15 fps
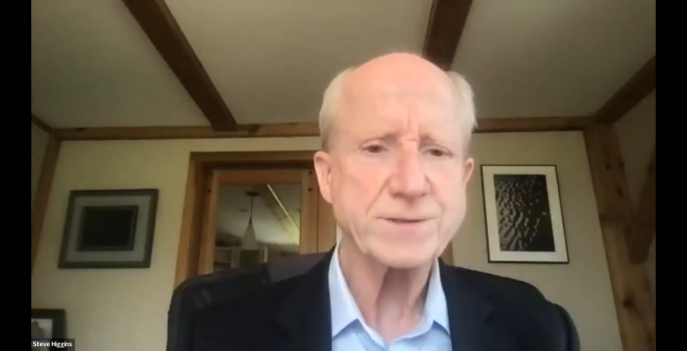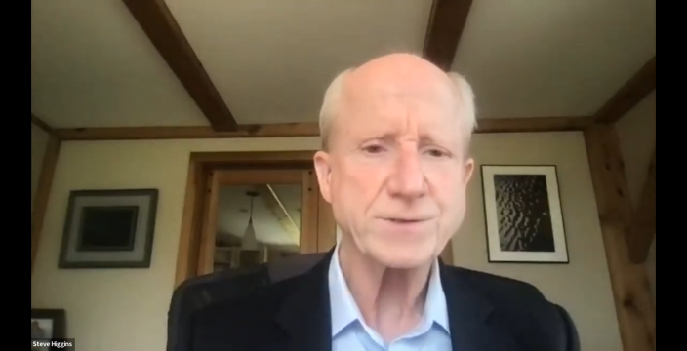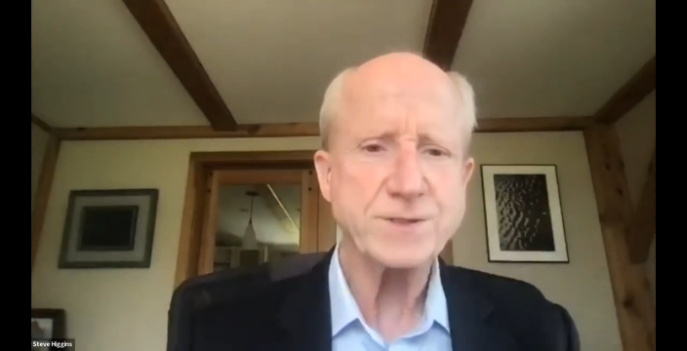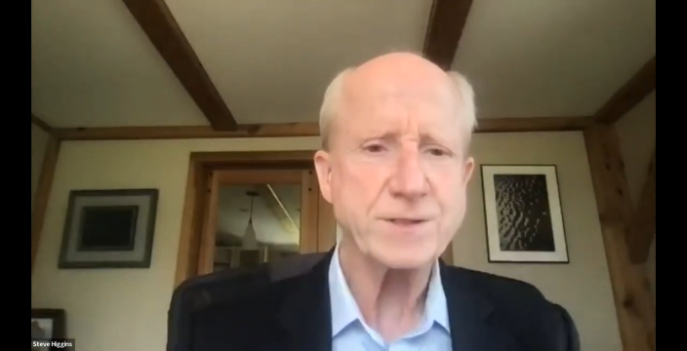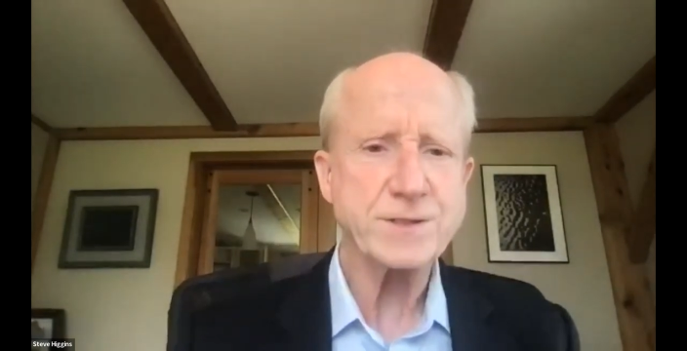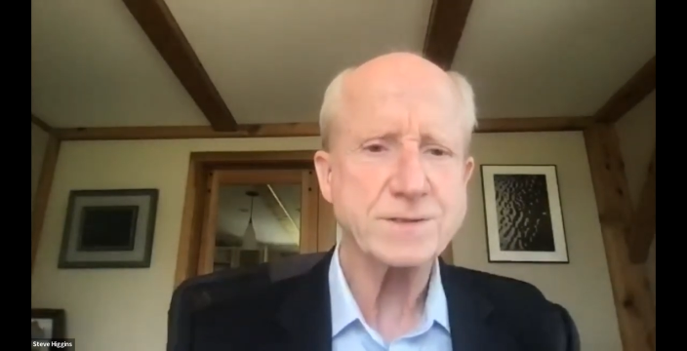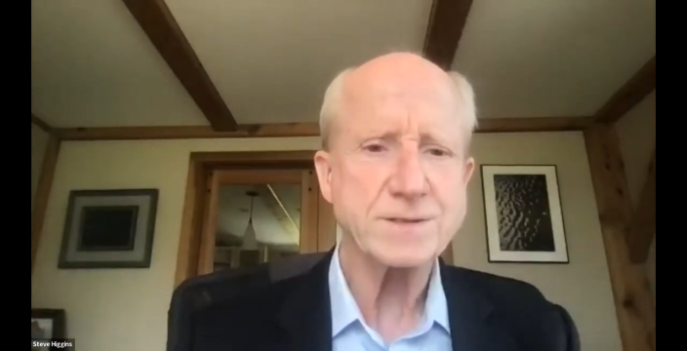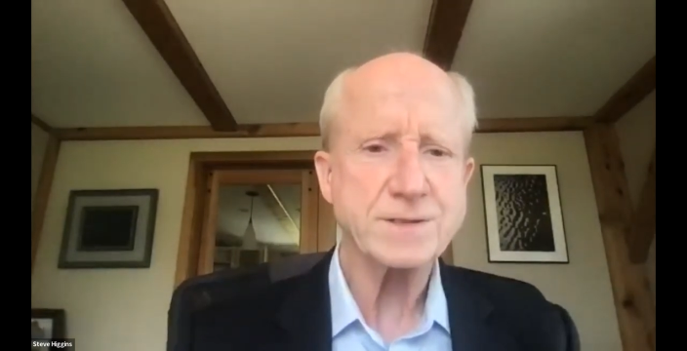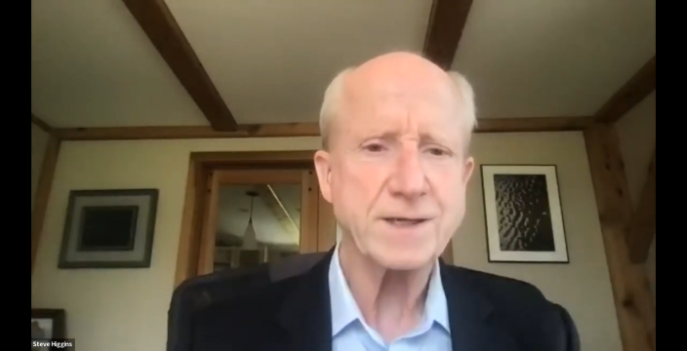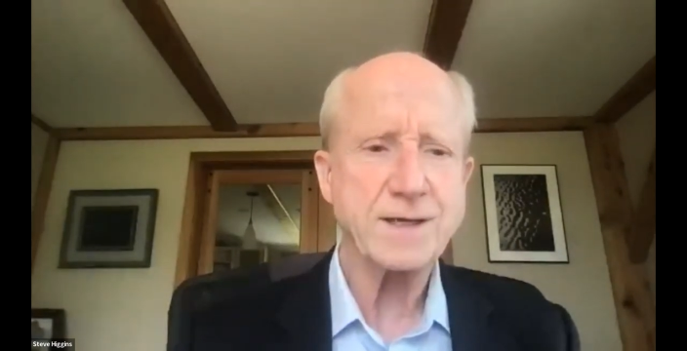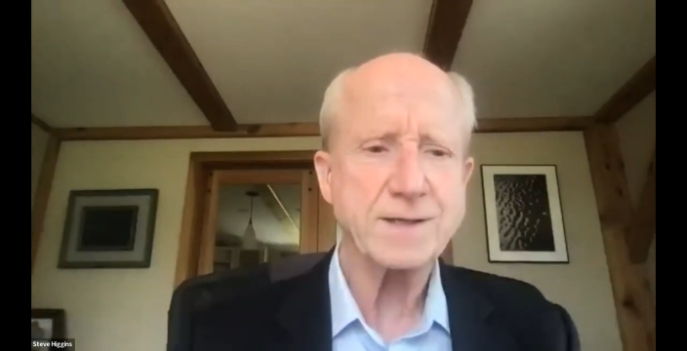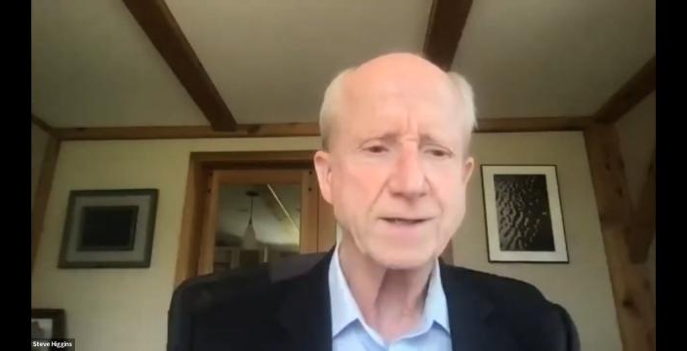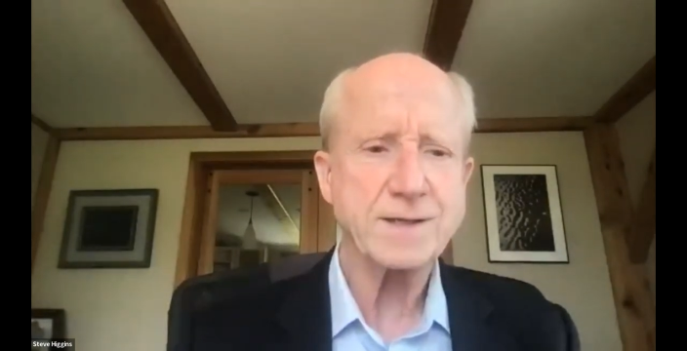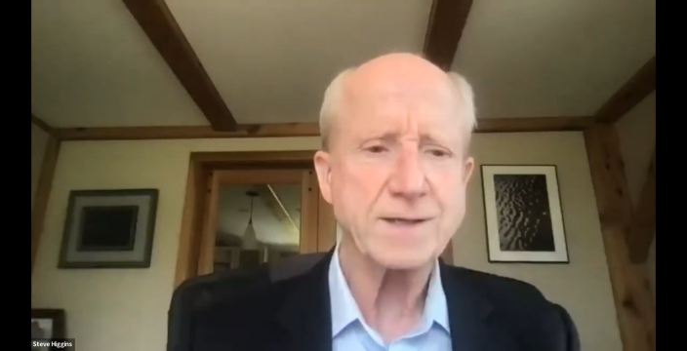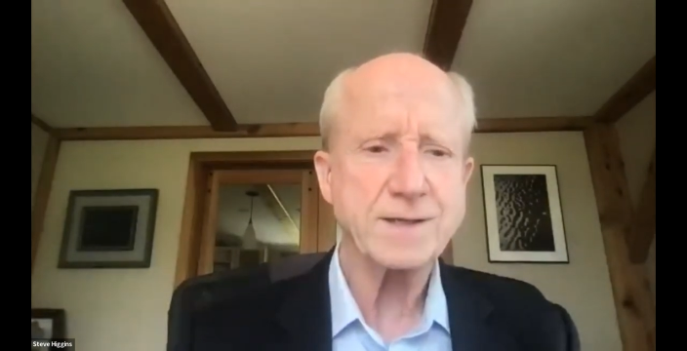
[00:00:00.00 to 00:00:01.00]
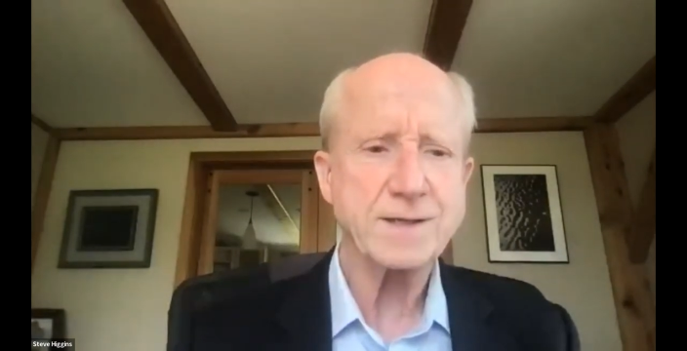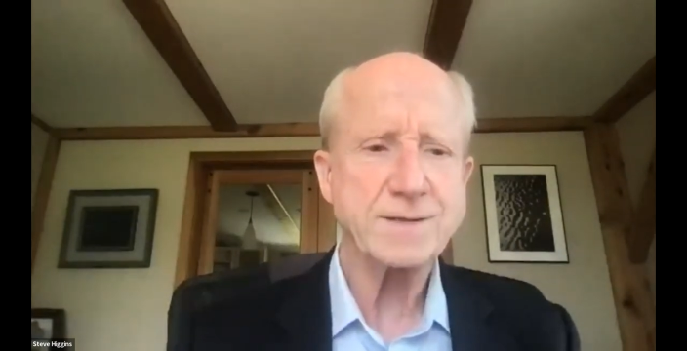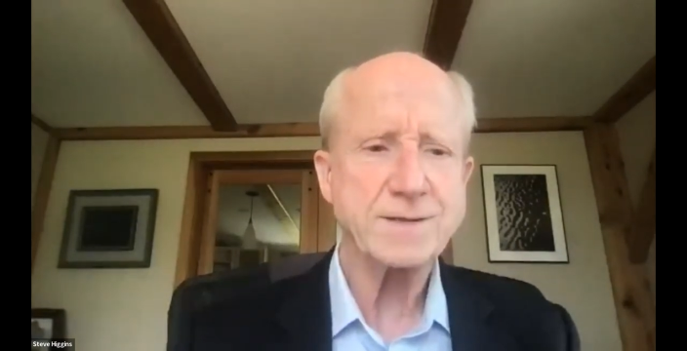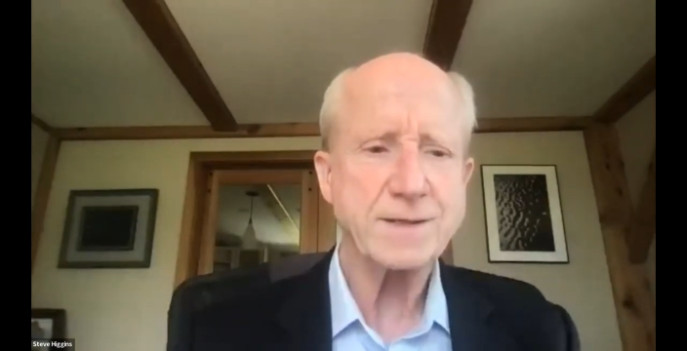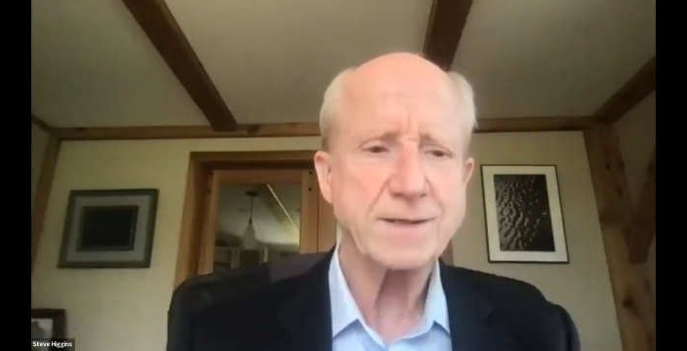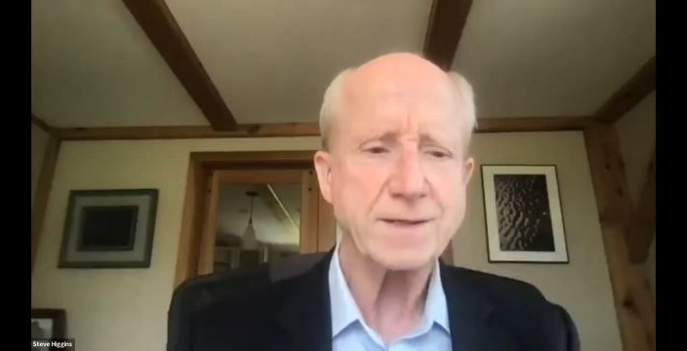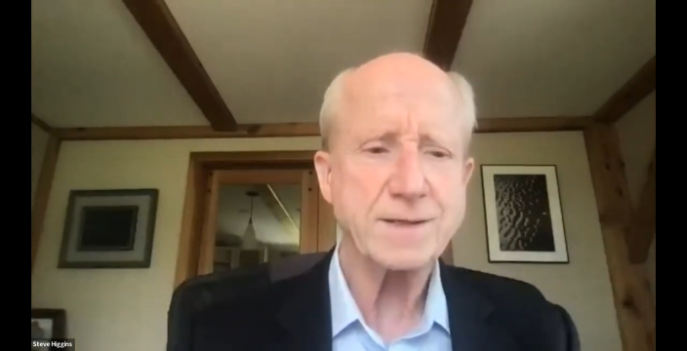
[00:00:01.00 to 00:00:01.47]
I mean, these are
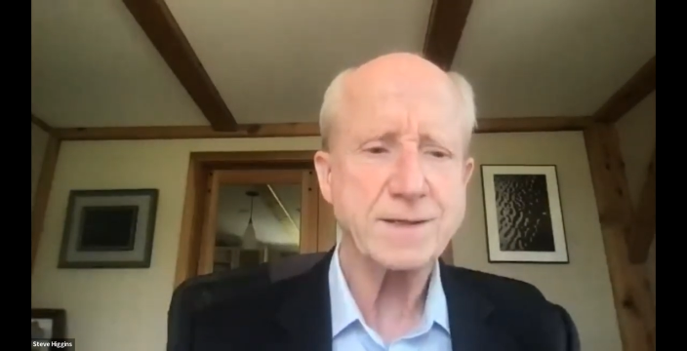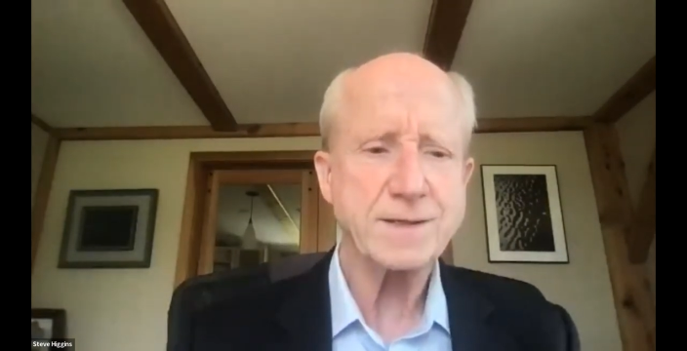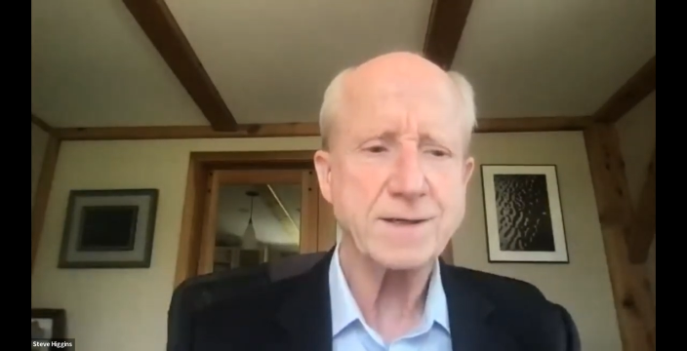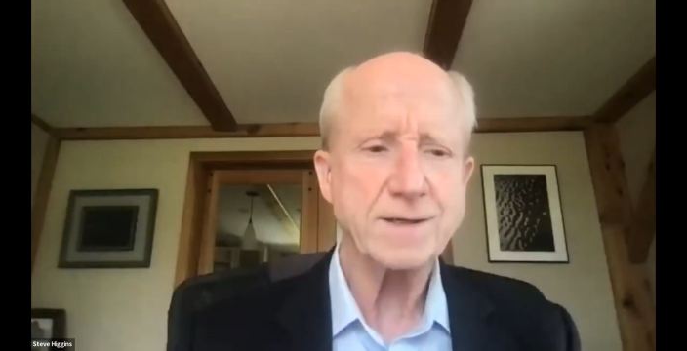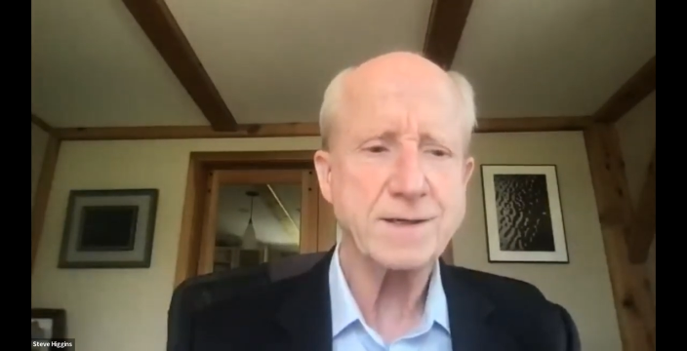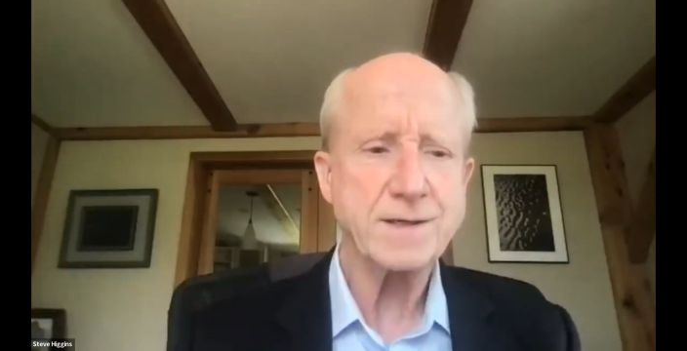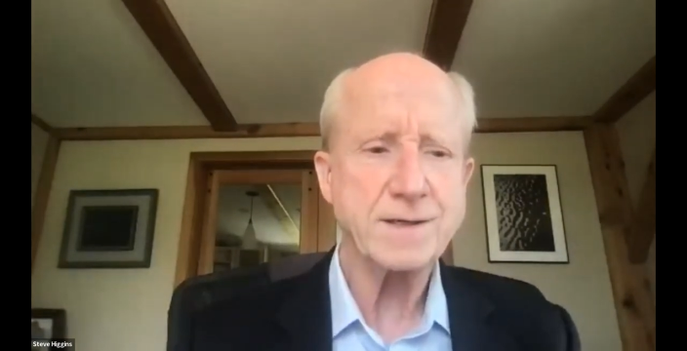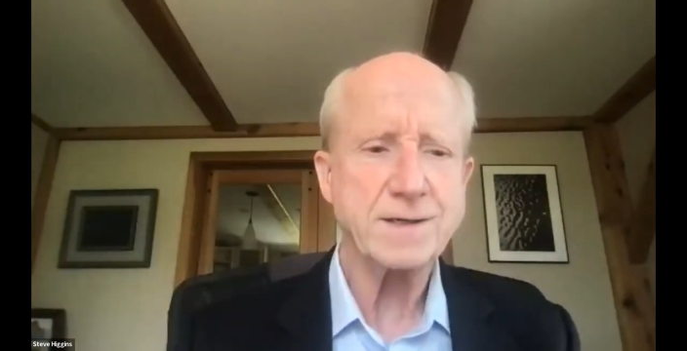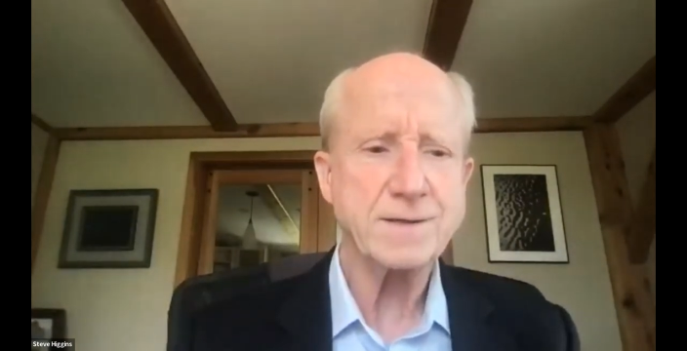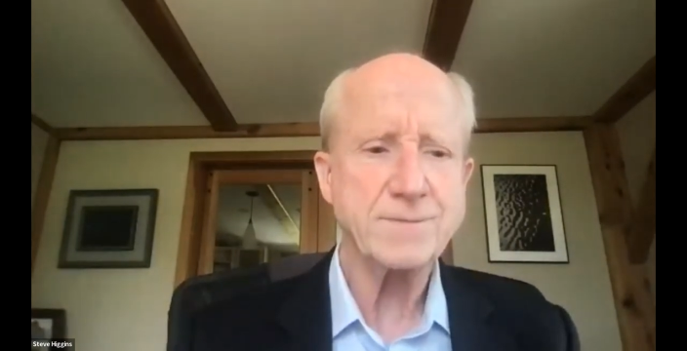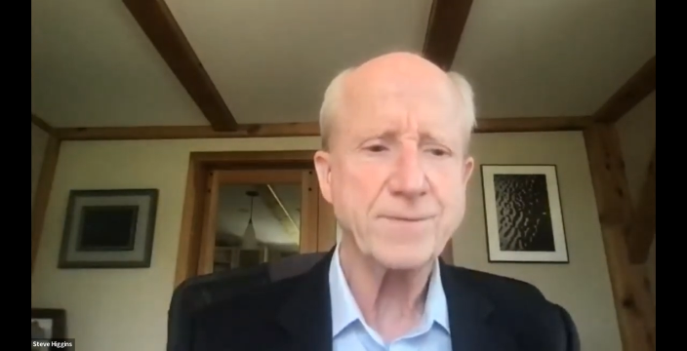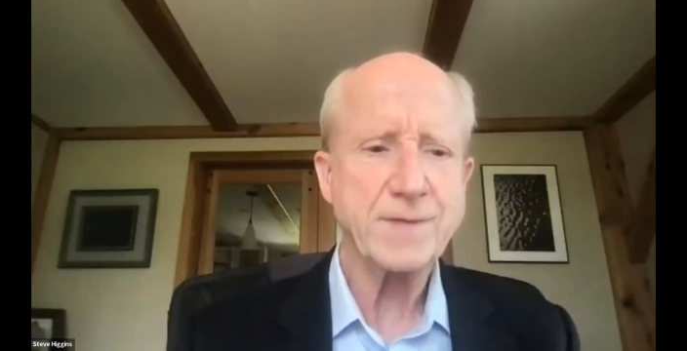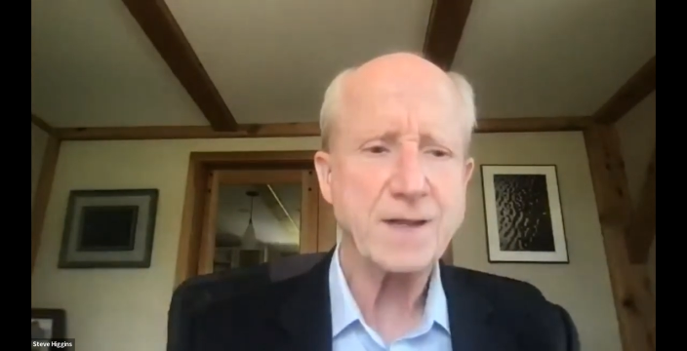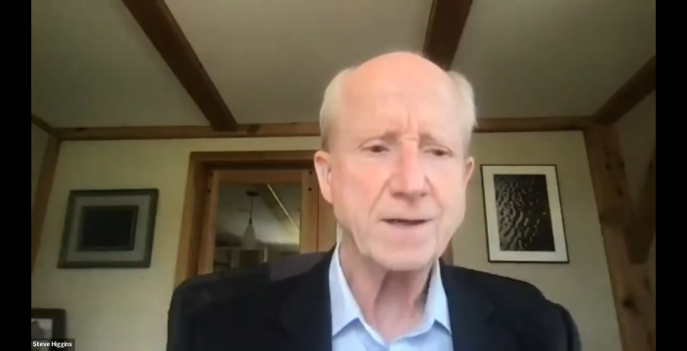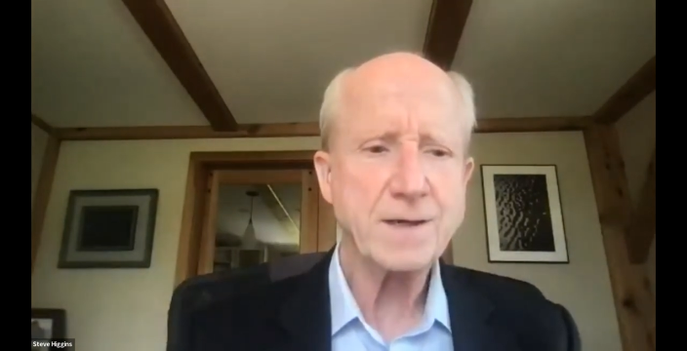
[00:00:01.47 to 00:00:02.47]
questions that are